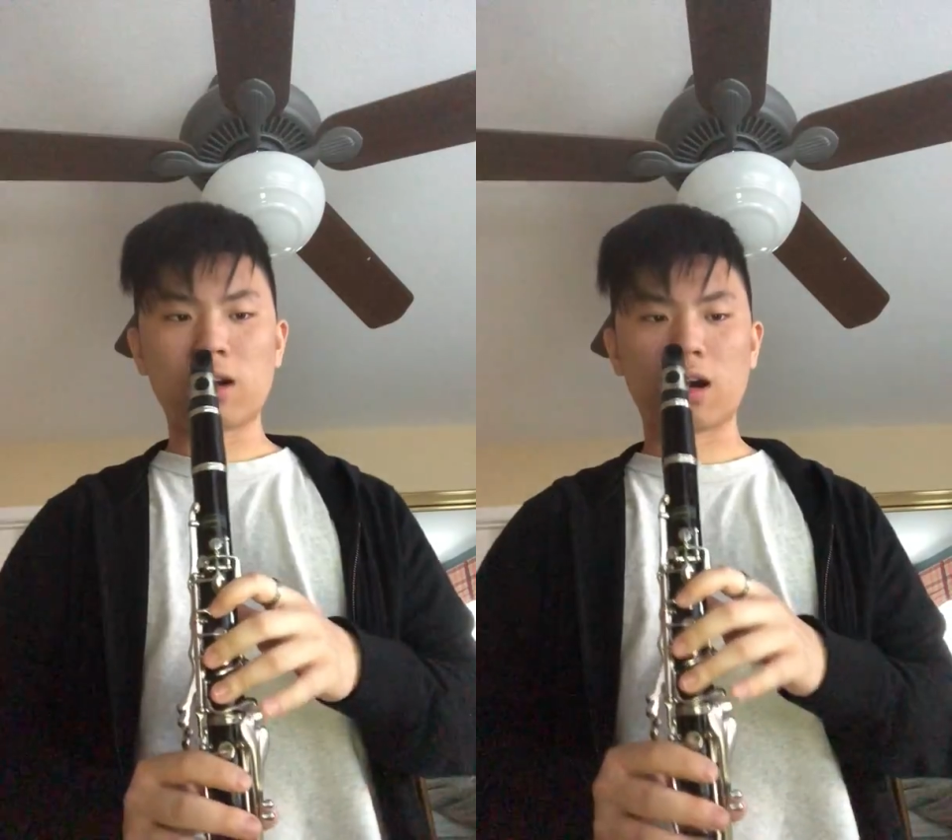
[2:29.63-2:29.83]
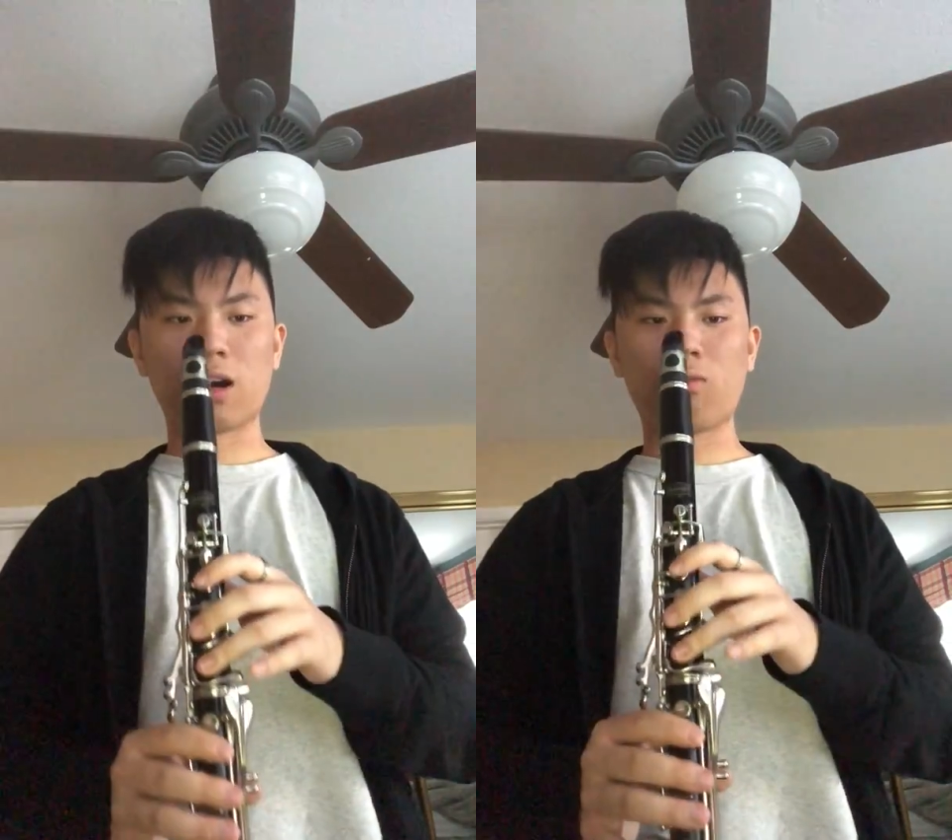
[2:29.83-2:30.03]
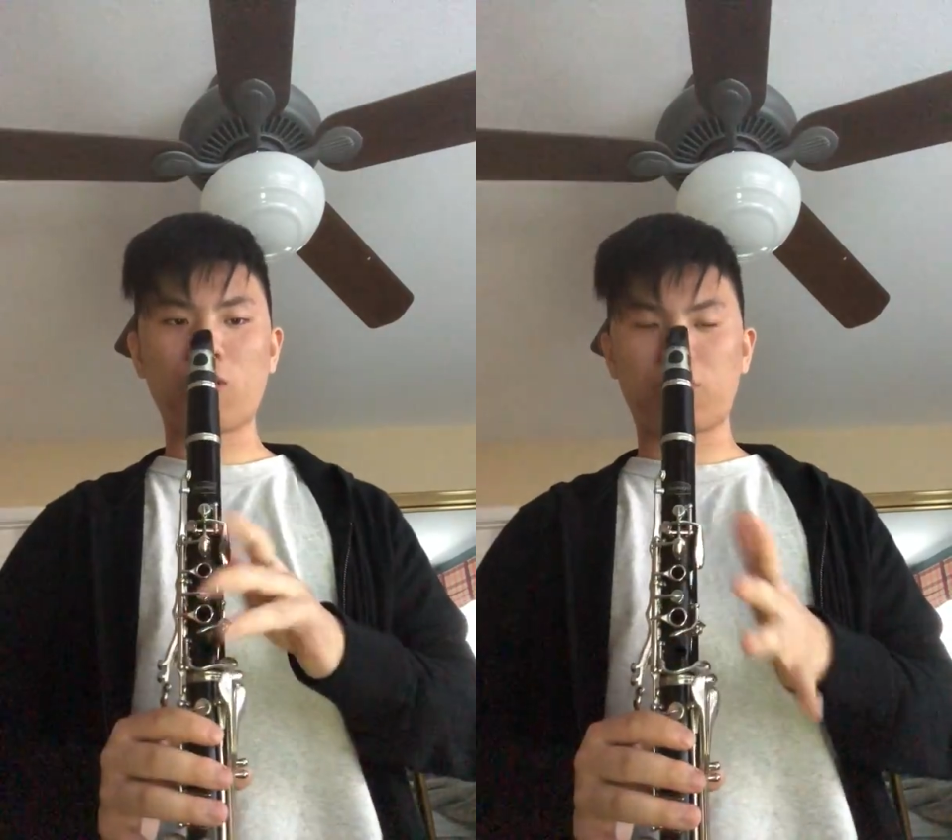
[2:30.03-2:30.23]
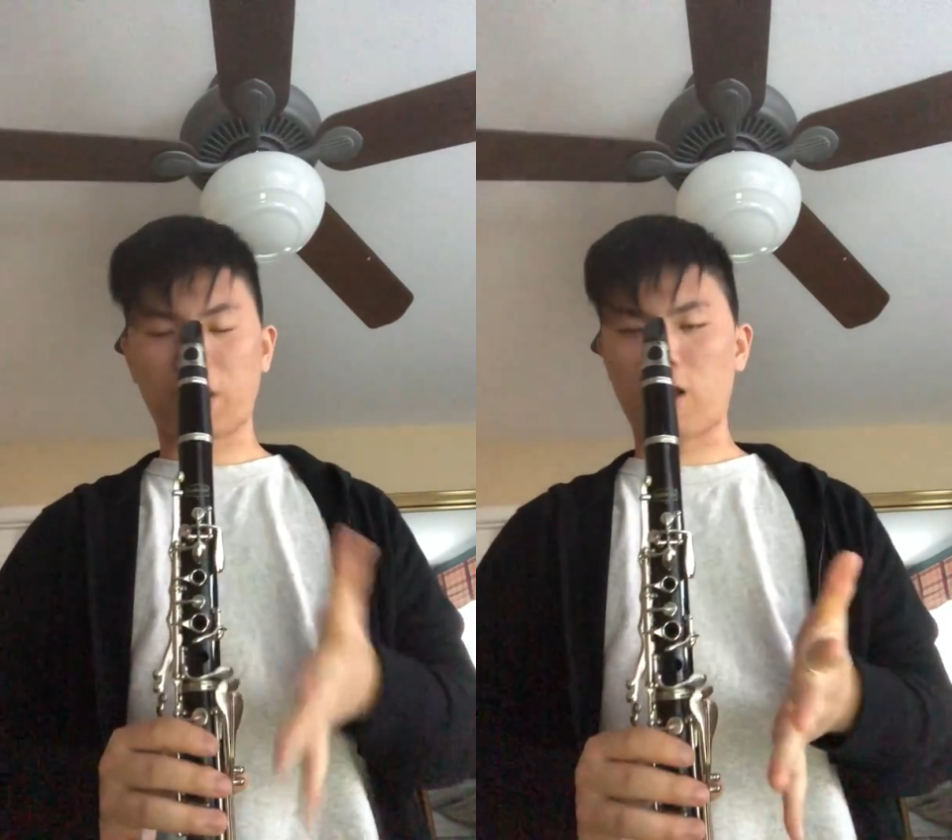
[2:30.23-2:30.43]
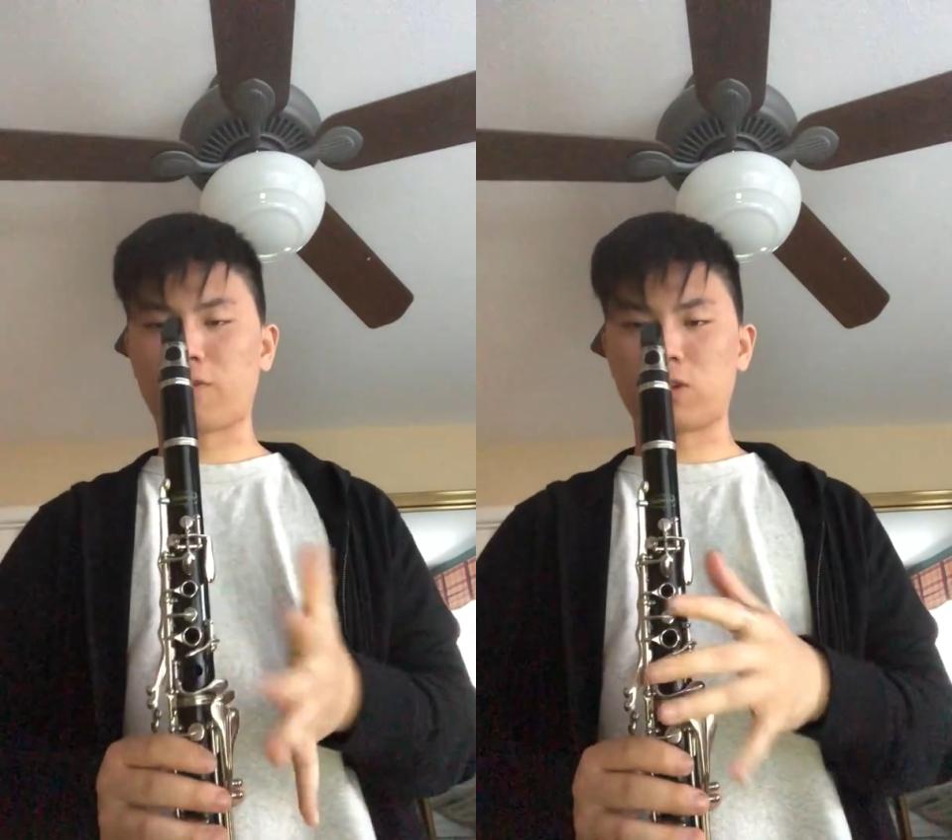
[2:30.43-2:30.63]
we will
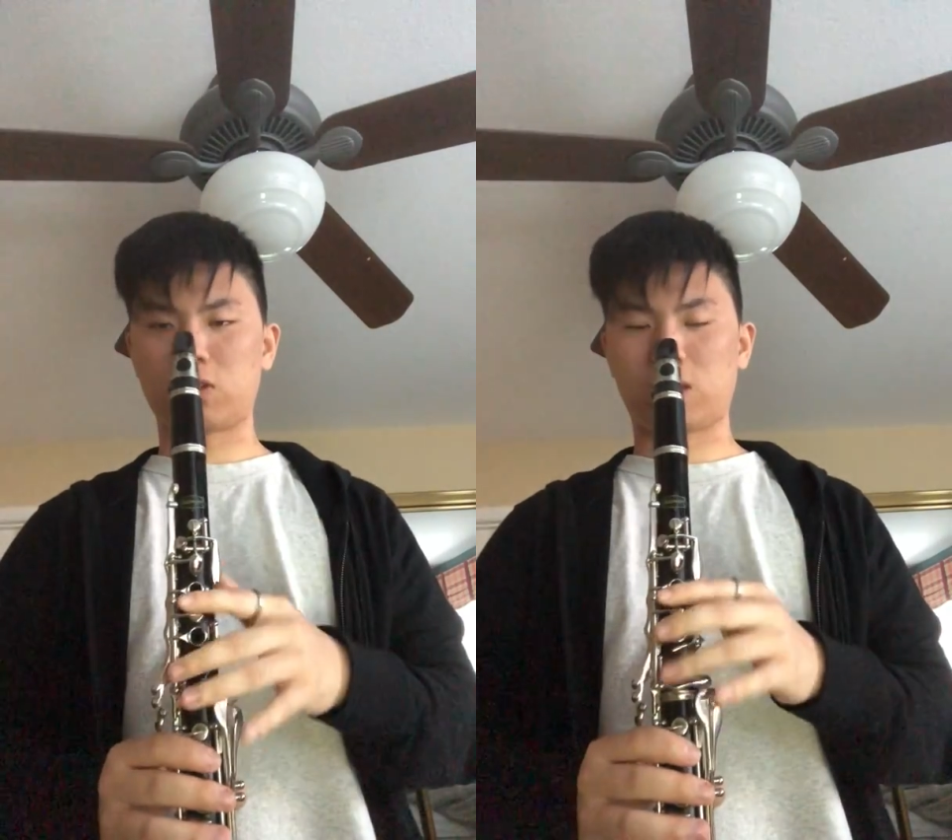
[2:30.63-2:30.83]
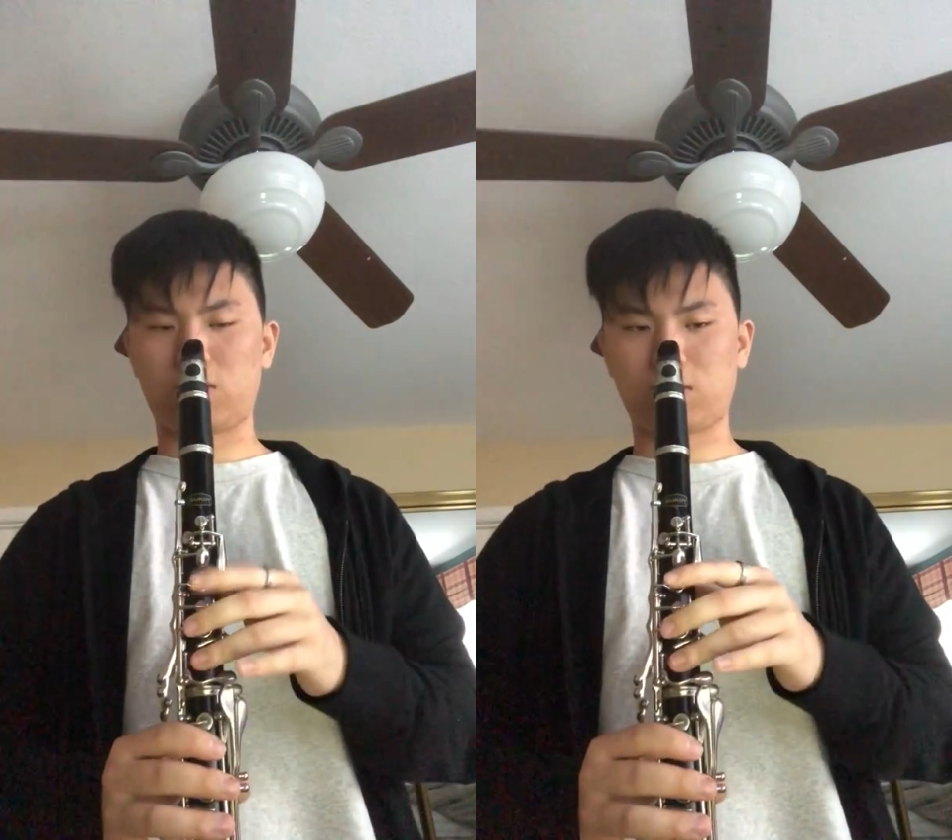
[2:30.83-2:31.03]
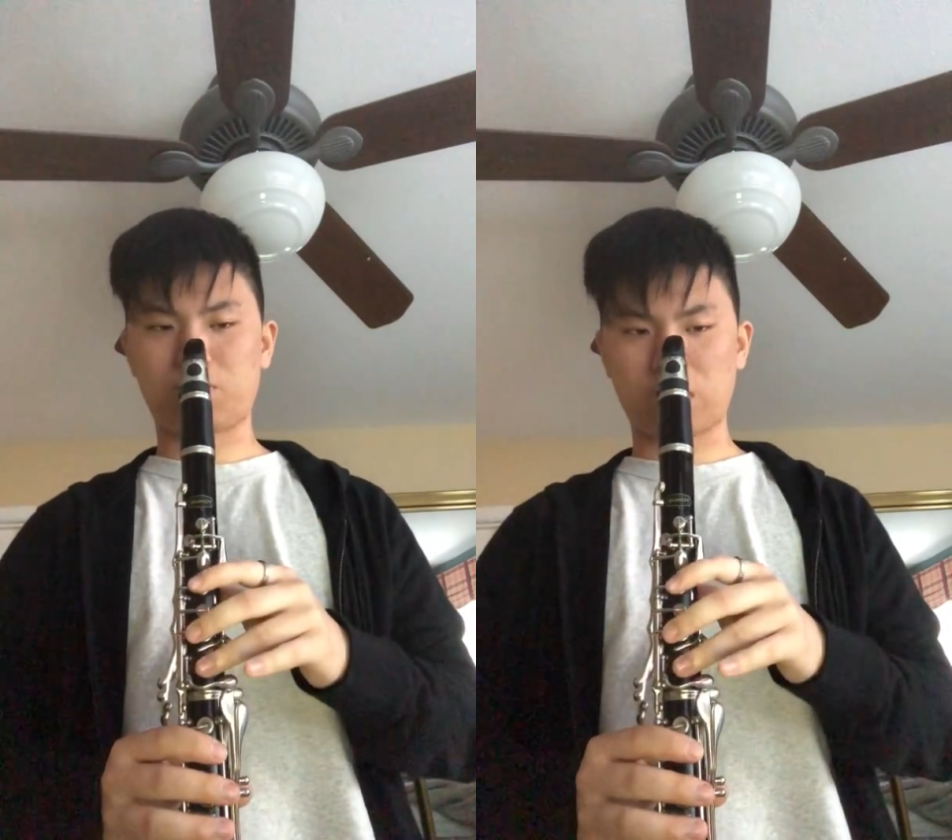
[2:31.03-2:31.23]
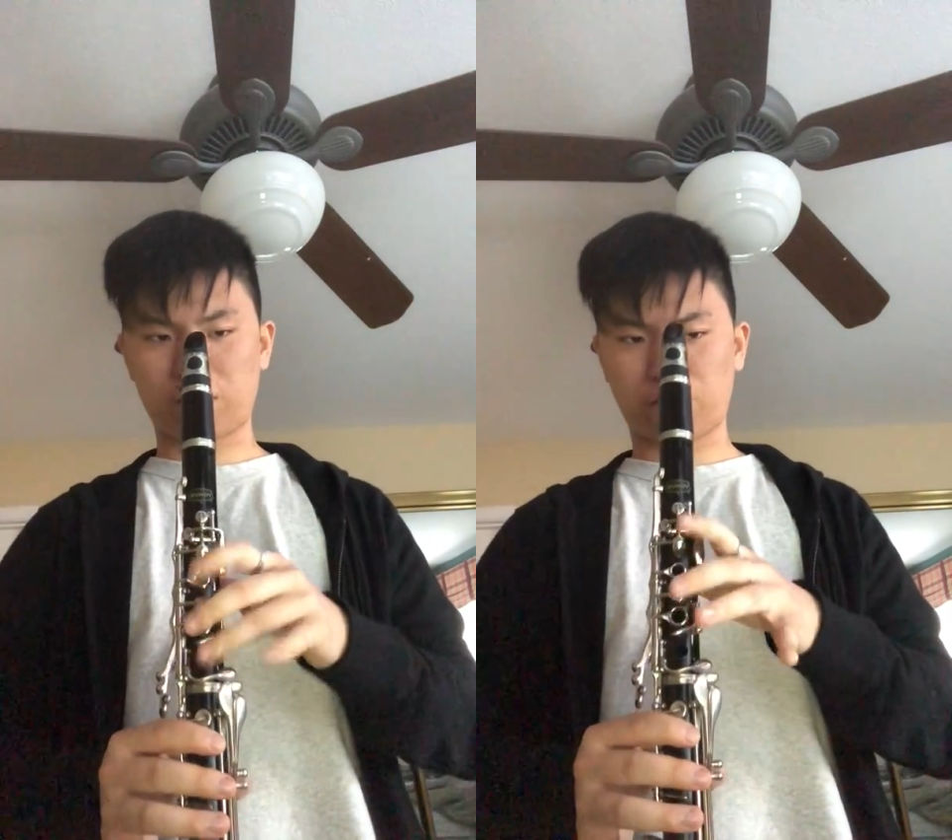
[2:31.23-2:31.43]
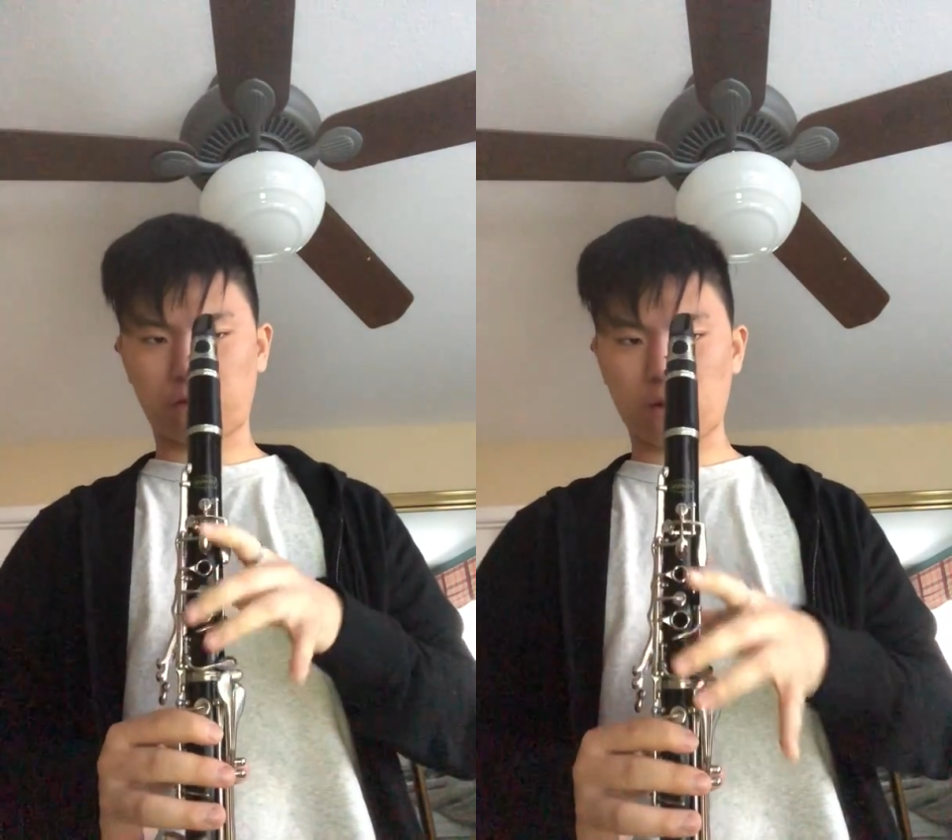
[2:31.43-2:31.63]
play our first note. But
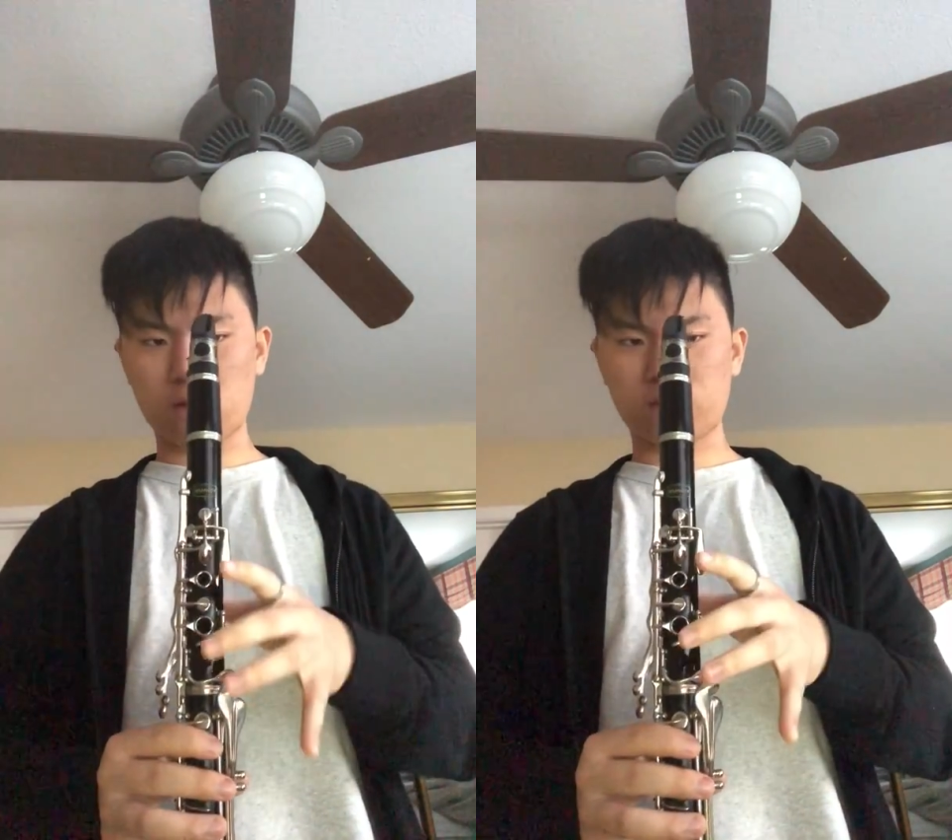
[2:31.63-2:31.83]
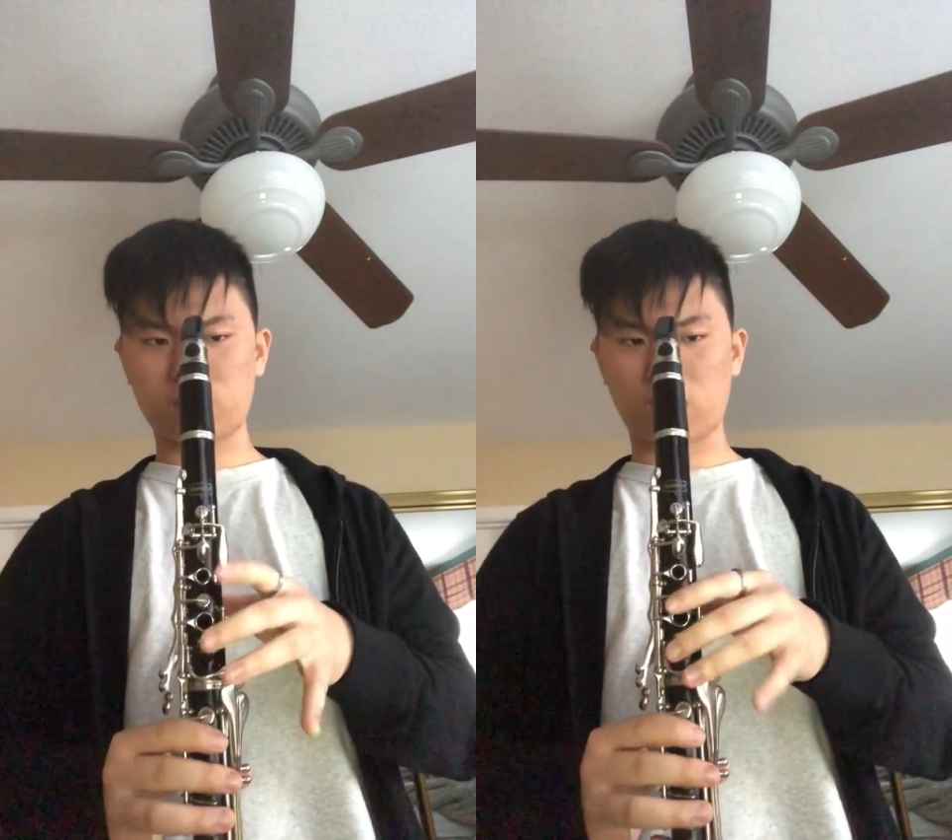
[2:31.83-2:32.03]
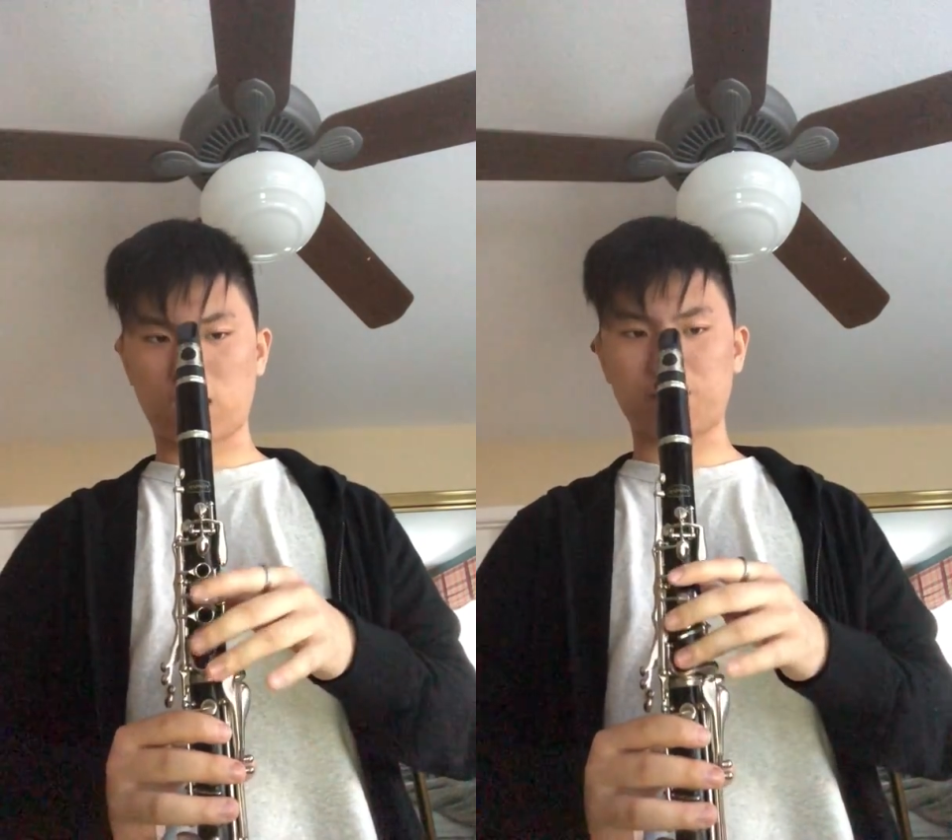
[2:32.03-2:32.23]
first,